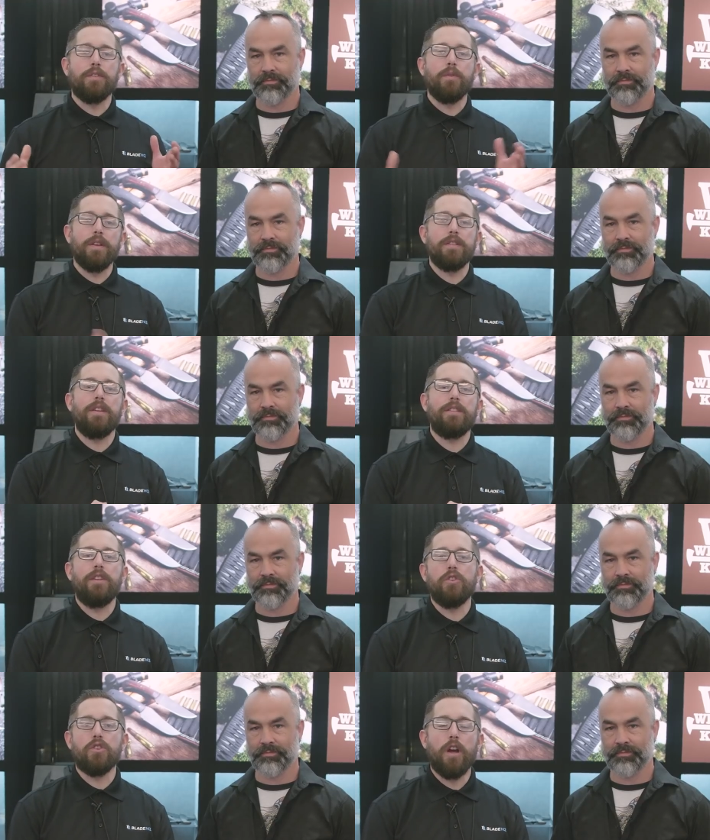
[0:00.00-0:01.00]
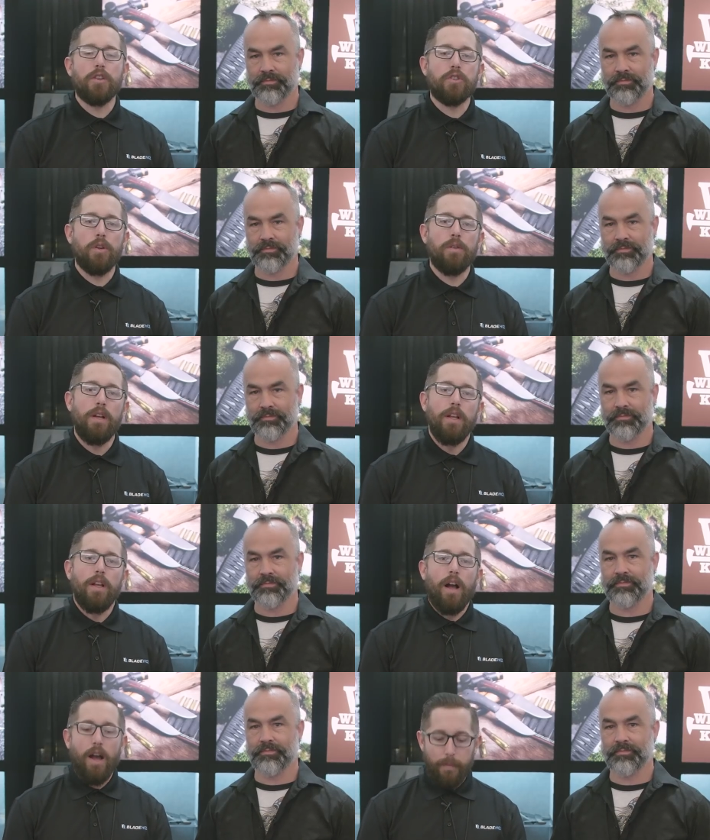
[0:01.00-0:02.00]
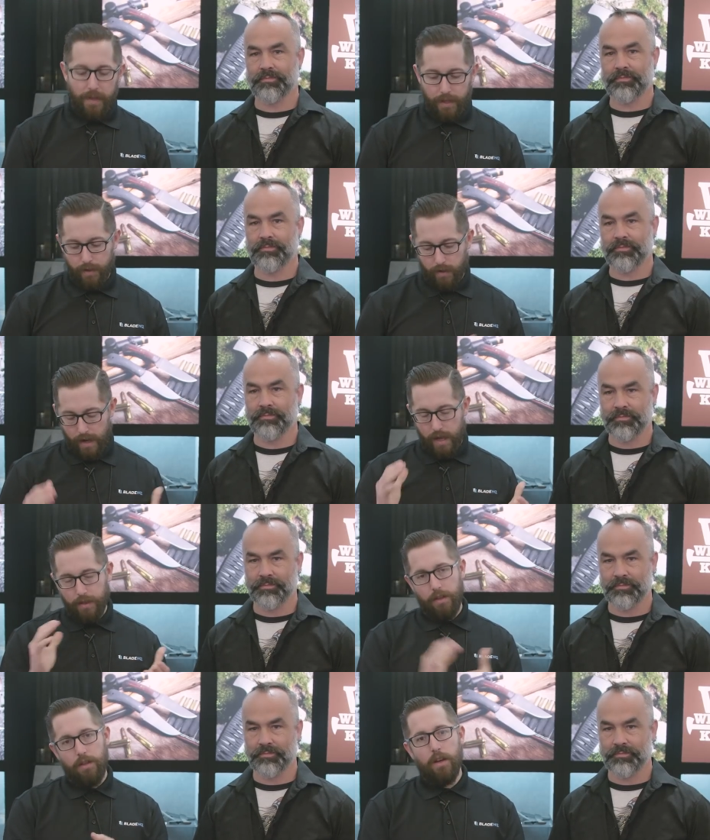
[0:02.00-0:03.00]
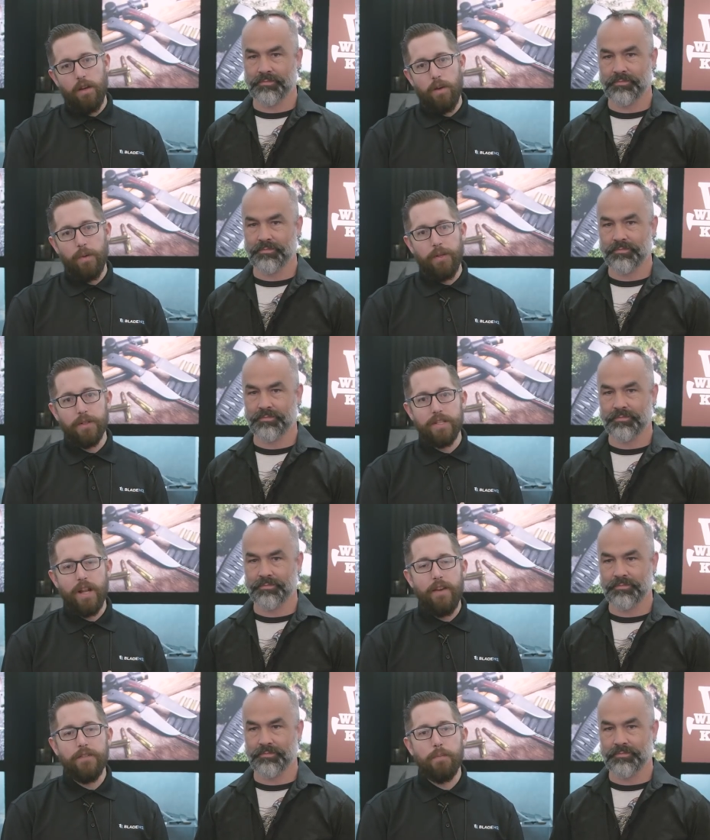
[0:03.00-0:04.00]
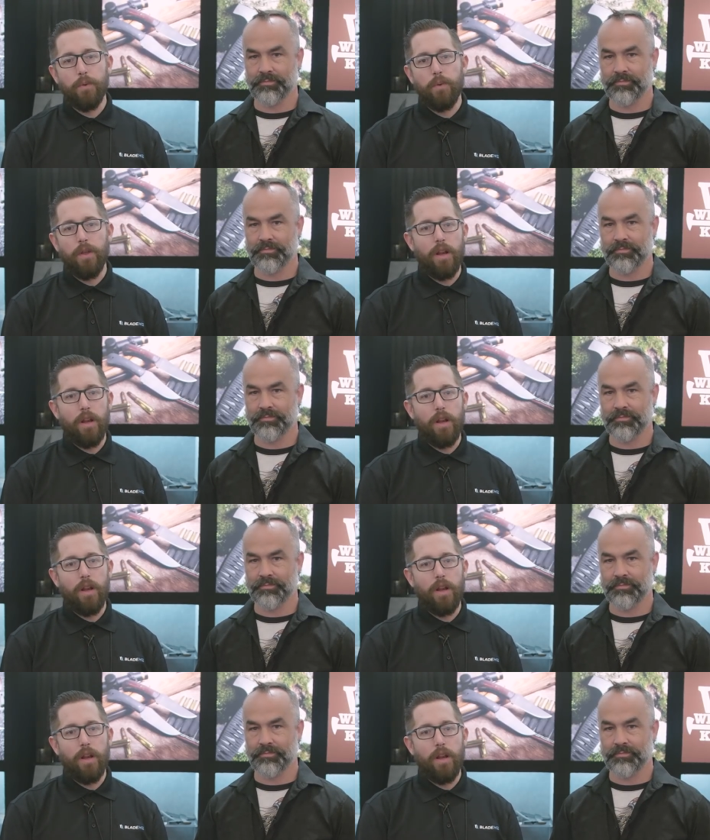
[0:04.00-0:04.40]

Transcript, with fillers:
Speaker 1: the 2018 SHOT Show. I'm here at the uh, Winkler's Knives booth,